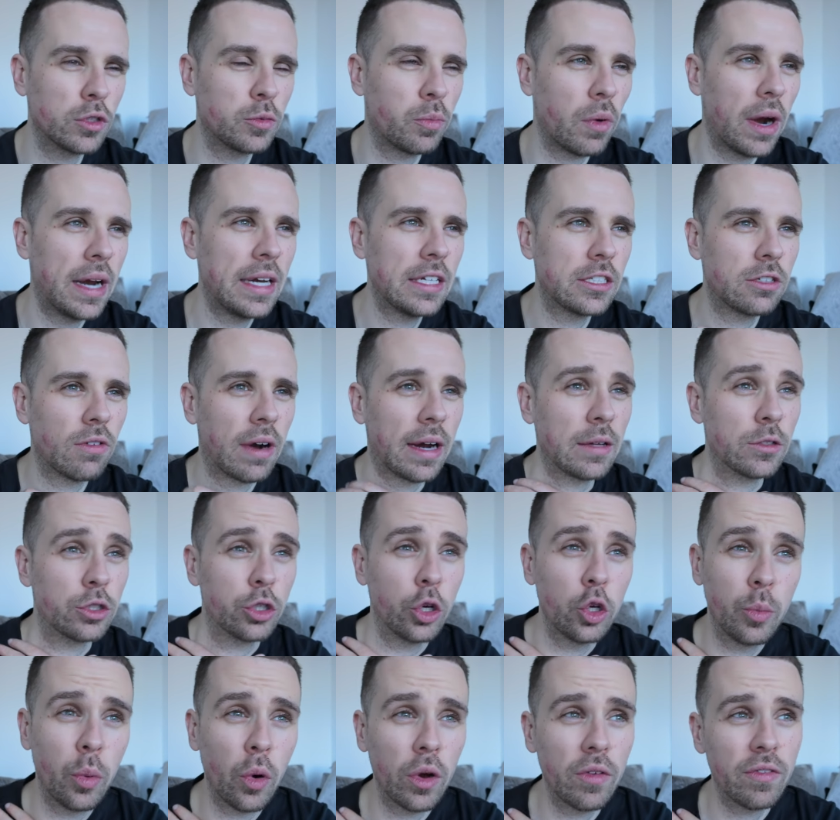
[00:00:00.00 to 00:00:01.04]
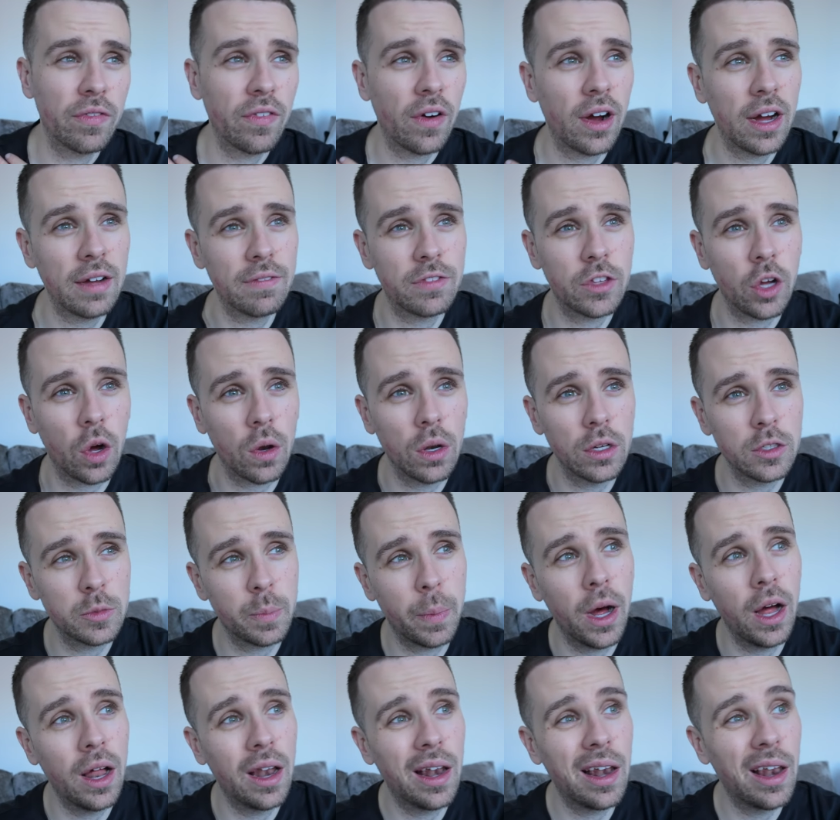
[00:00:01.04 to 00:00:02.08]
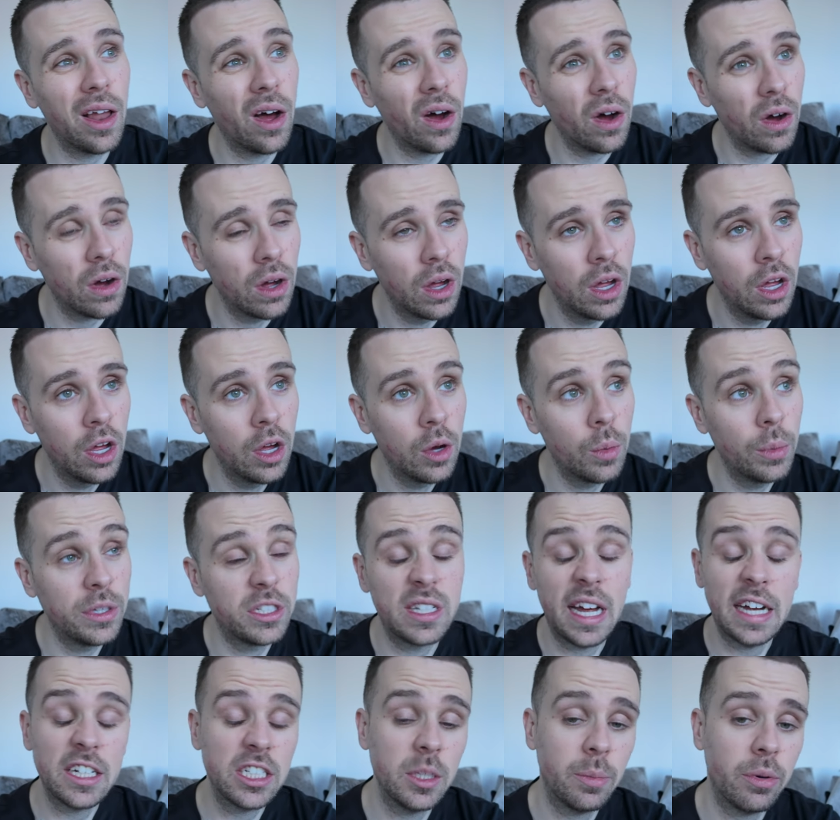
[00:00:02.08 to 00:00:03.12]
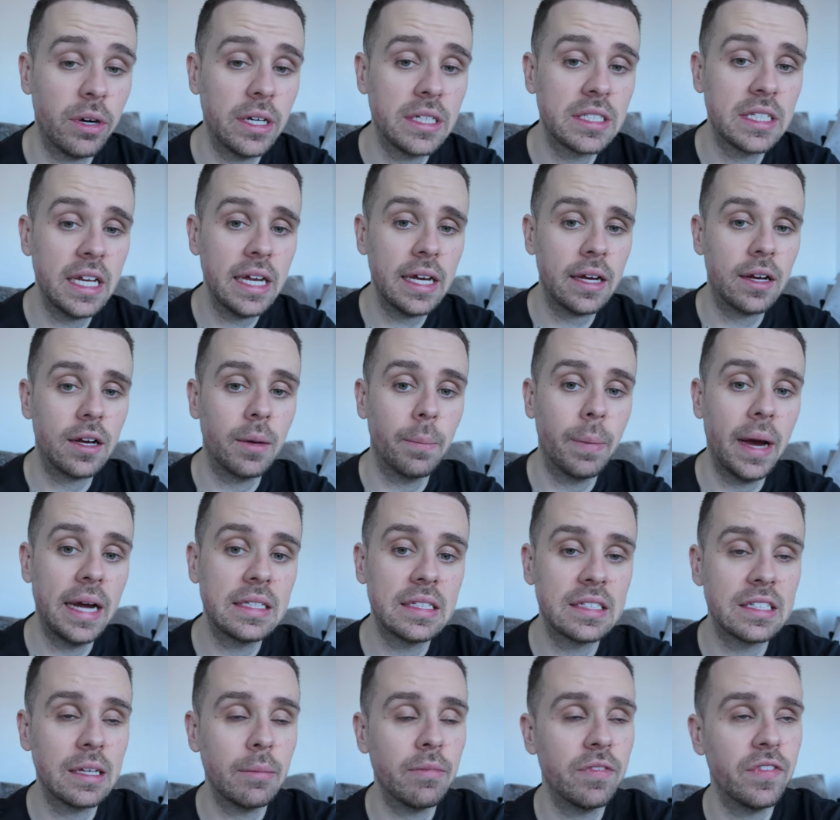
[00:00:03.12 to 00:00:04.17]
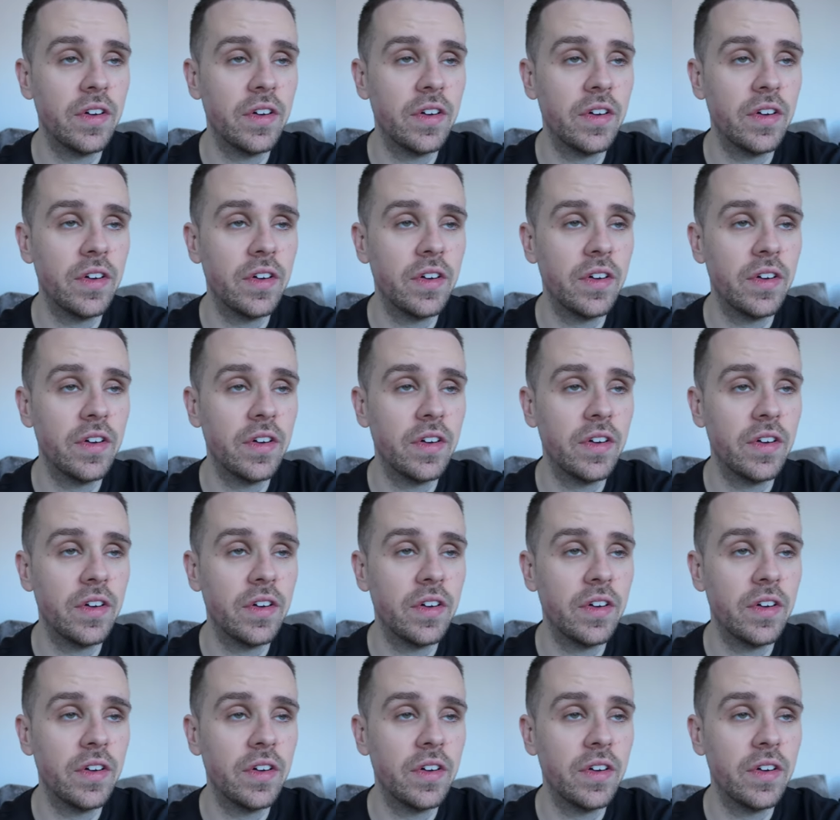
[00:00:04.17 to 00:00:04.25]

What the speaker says: spread is around $2.5 per lot, which is actually pretty sick compared to some